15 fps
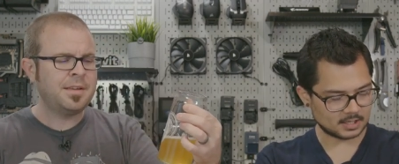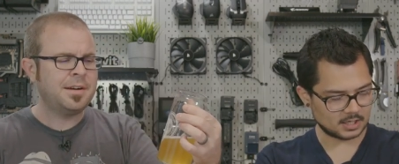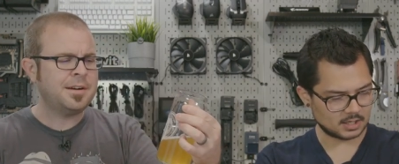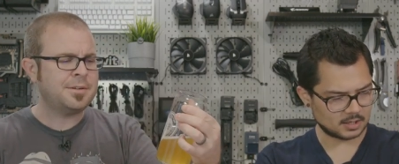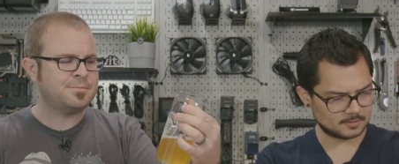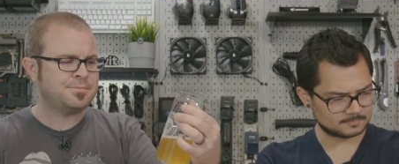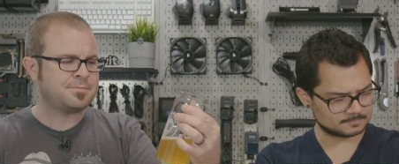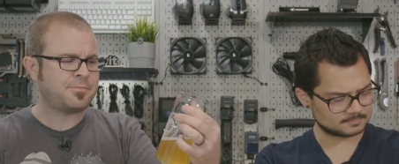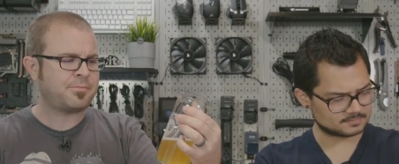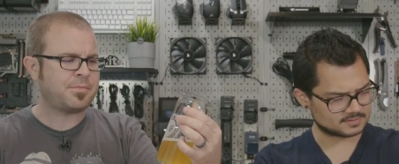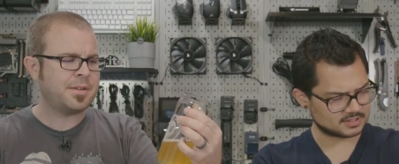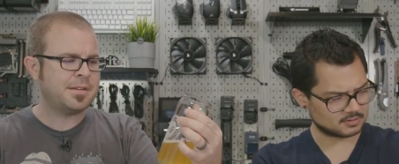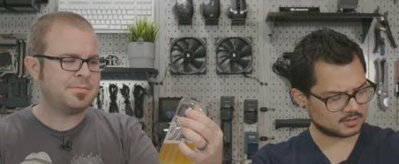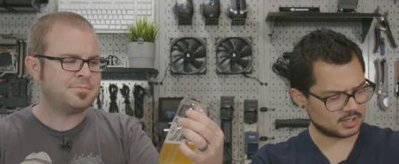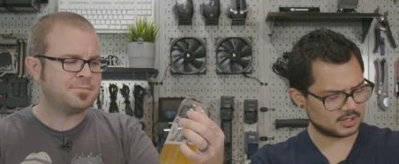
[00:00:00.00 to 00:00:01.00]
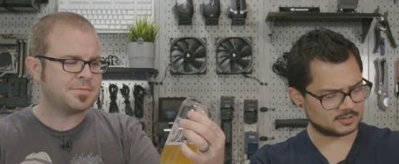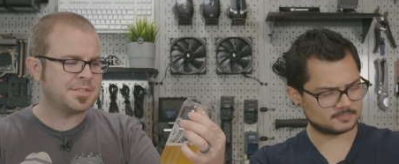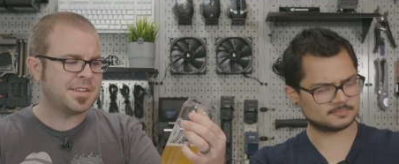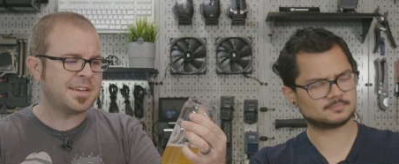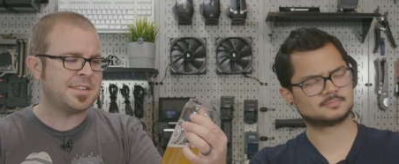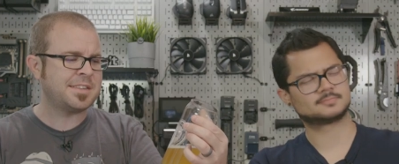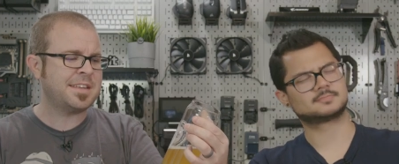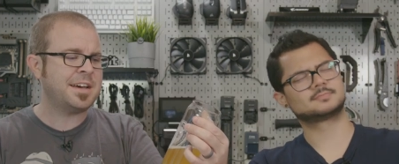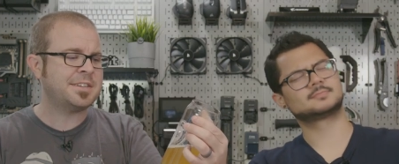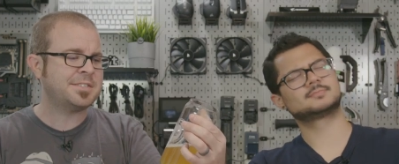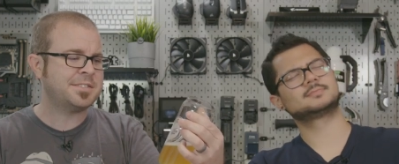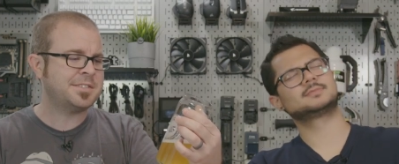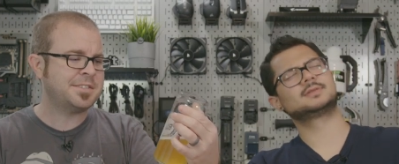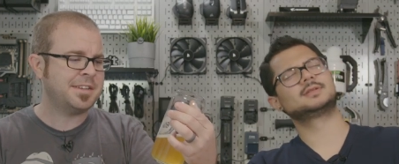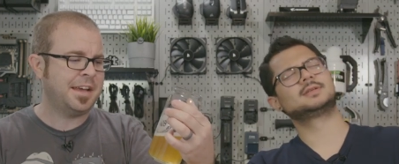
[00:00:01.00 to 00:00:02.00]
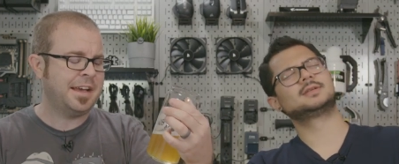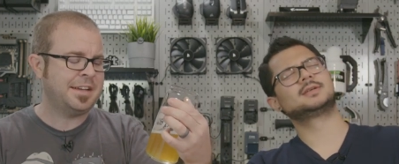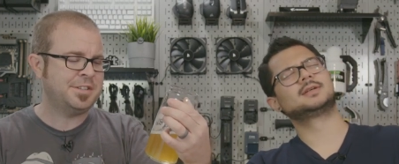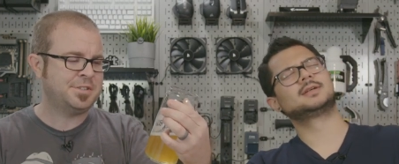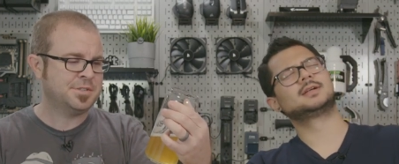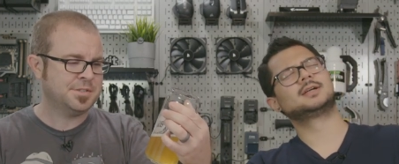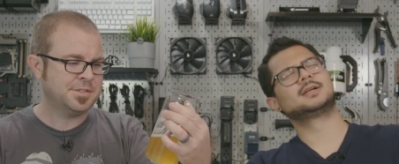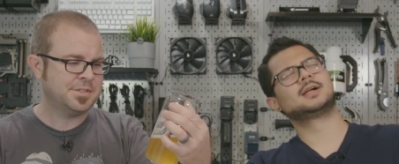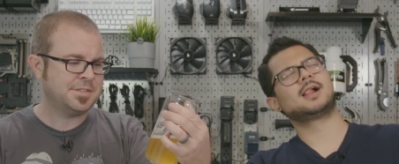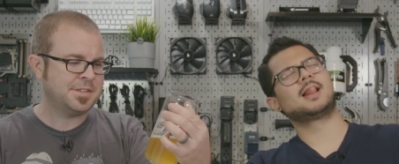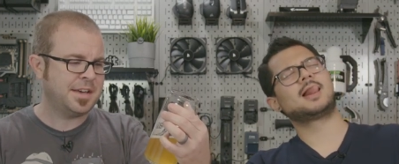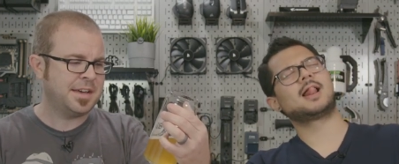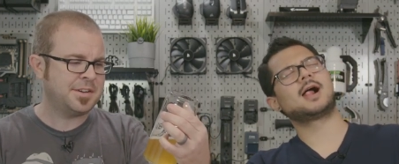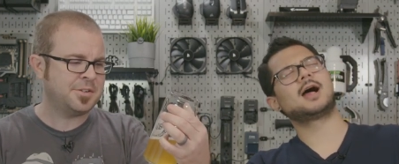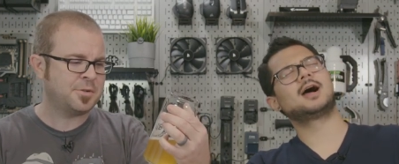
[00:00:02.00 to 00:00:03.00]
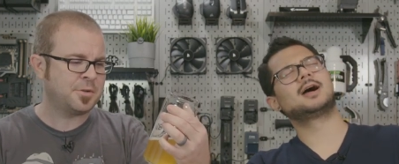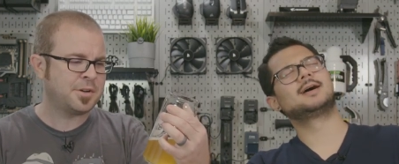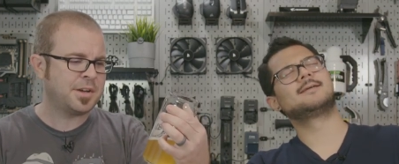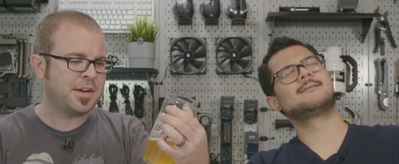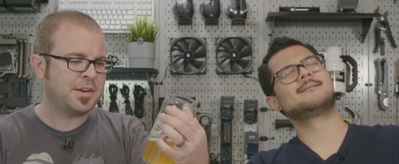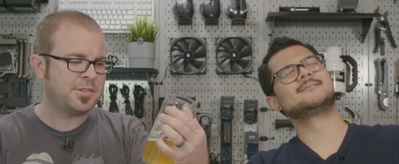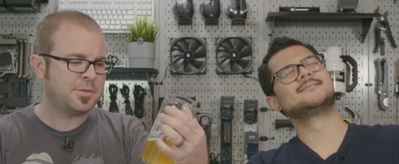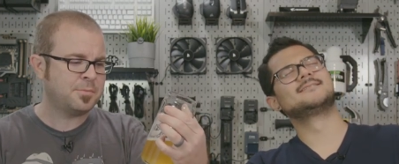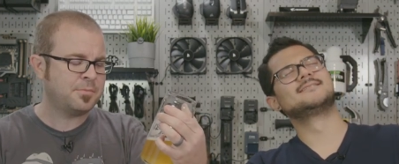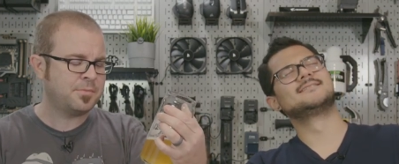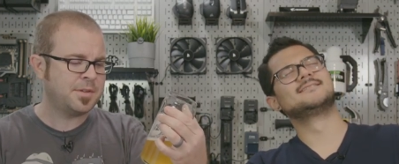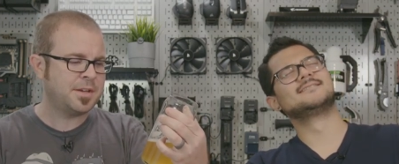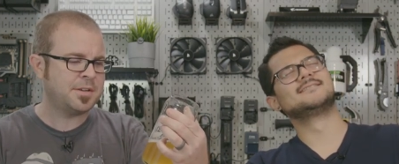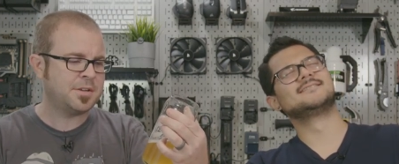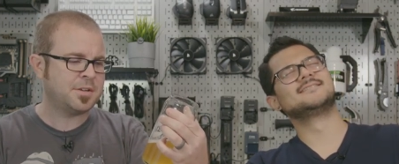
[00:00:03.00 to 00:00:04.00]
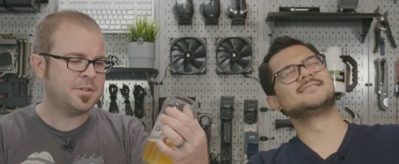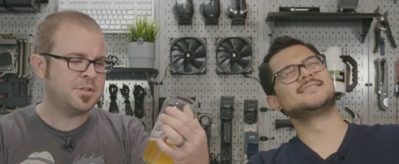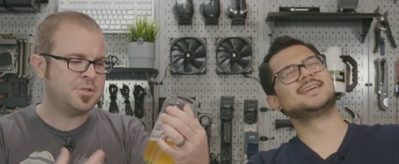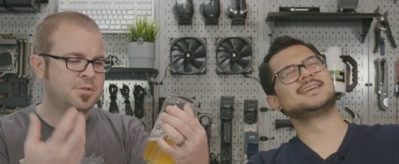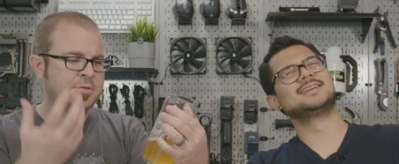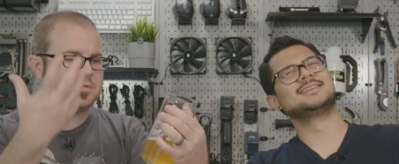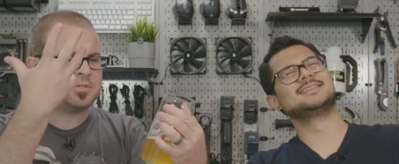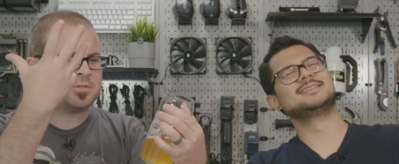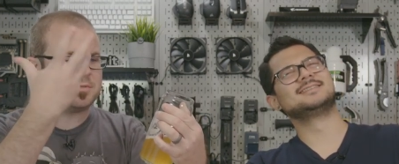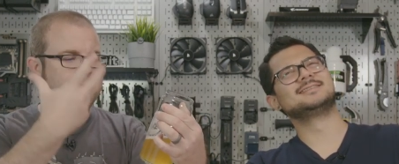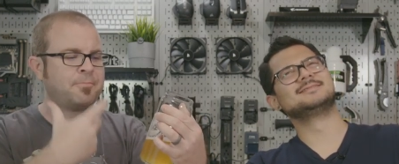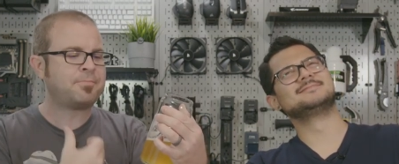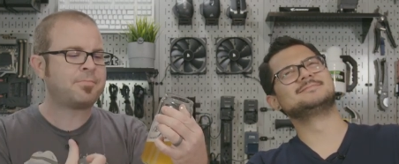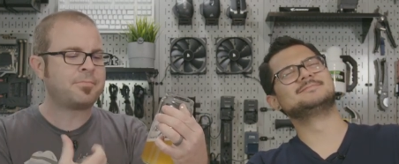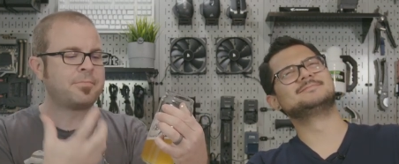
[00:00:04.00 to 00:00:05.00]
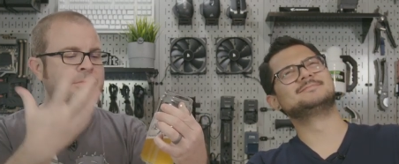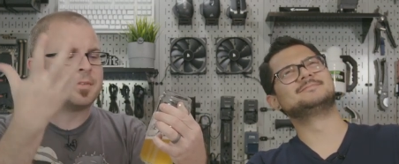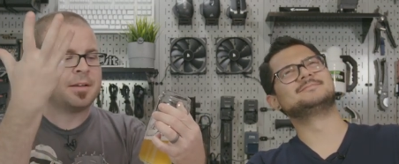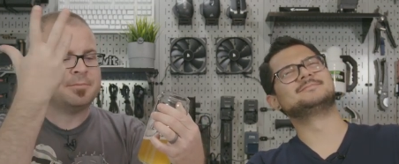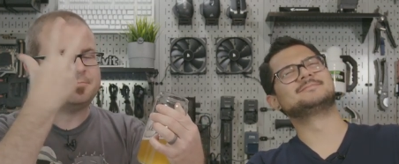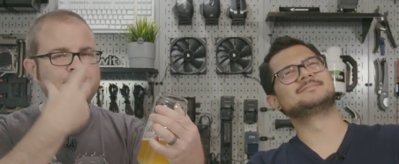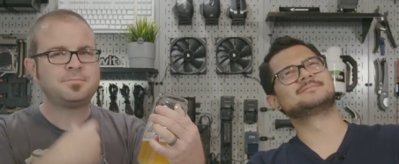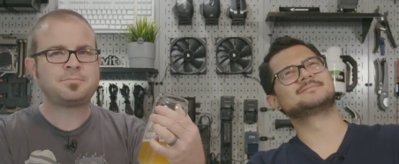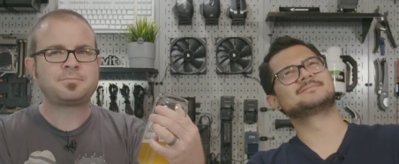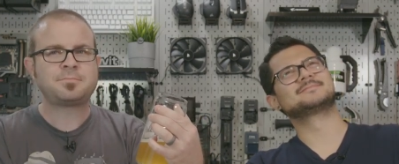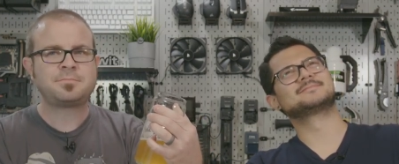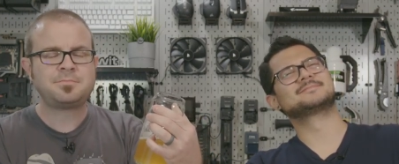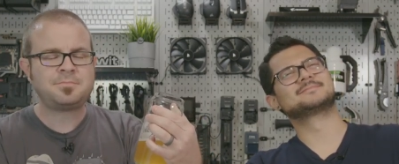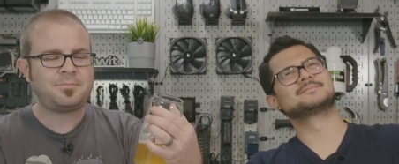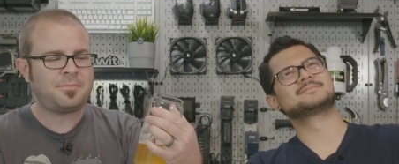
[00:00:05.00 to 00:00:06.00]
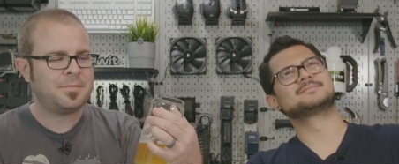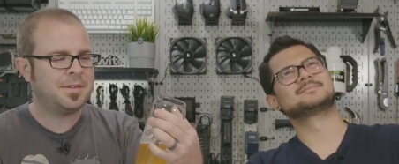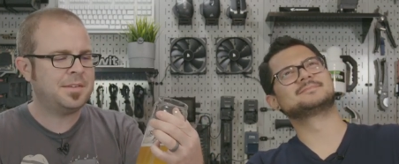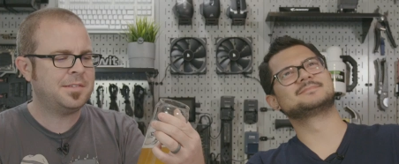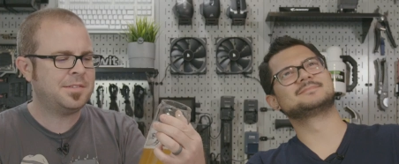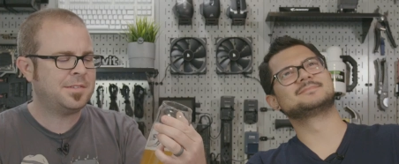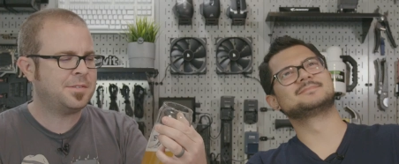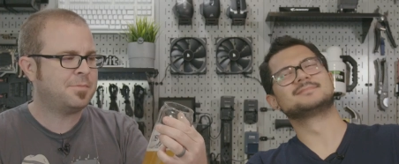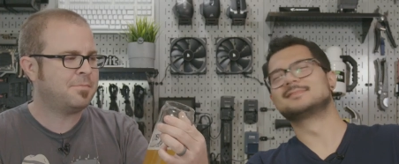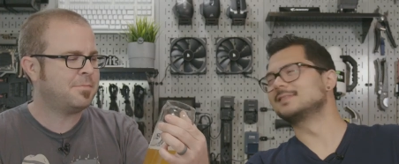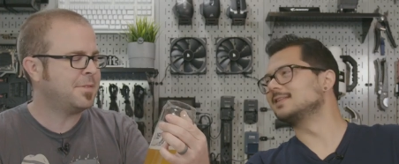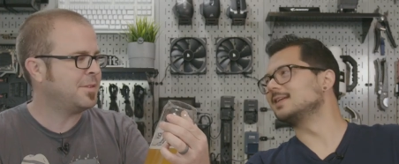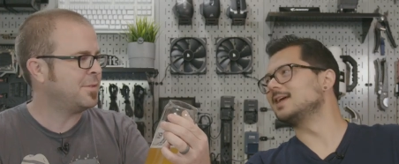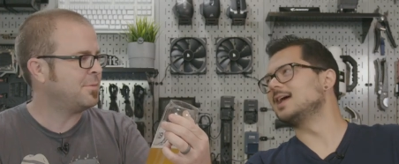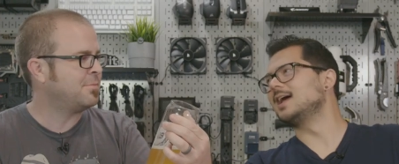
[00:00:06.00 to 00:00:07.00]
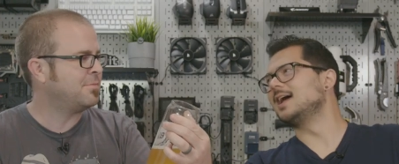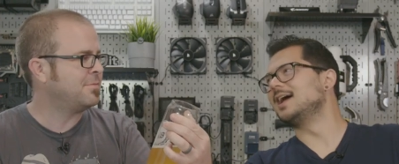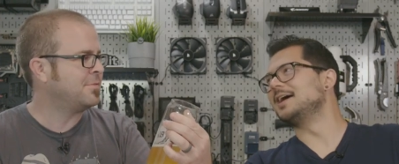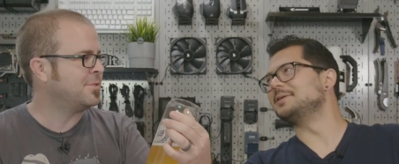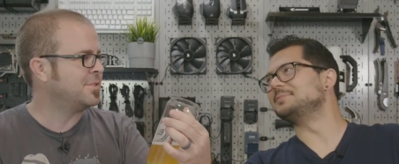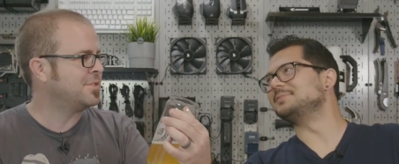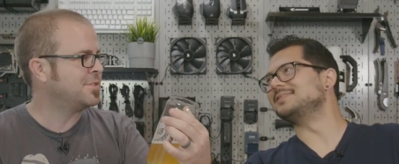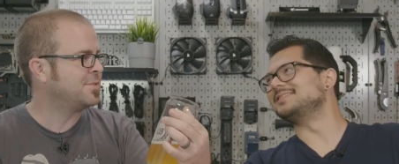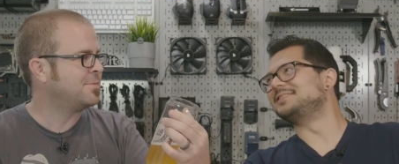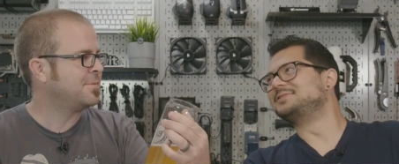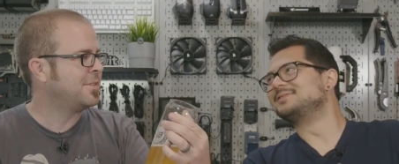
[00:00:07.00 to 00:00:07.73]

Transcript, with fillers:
Speaker 1: Oh. So good. It's like a thousand angels had an orgasm, and all the juice mm. is, is was